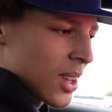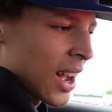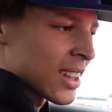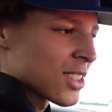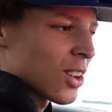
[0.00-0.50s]

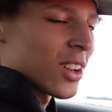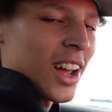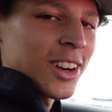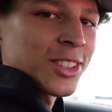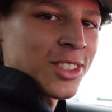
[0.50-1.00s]
I installed
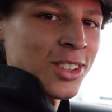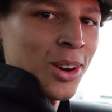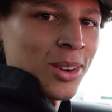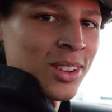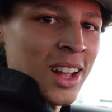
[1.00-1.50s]
headers,
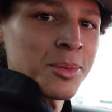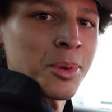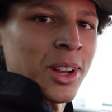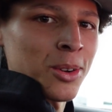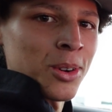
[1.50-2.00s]
so that's
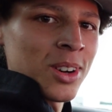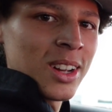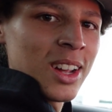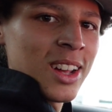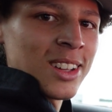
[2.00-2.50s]
pretty cool.
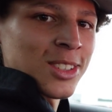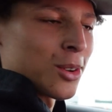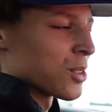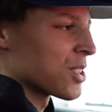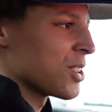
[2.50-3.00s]
So
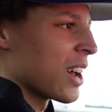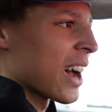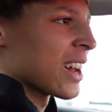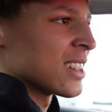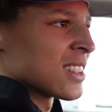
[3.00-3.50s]
we'll see you
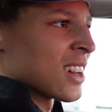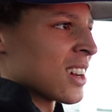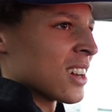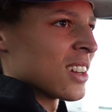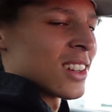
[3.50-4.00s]
guys
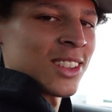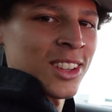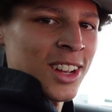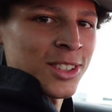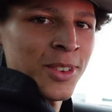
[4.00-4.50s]
on the
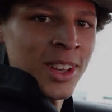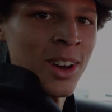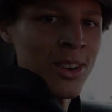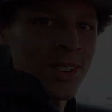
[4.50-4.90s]
next video.